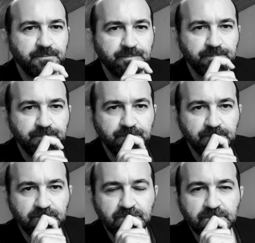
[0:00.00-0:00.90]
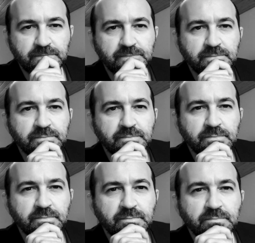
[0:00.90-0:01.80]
Nobody speaks.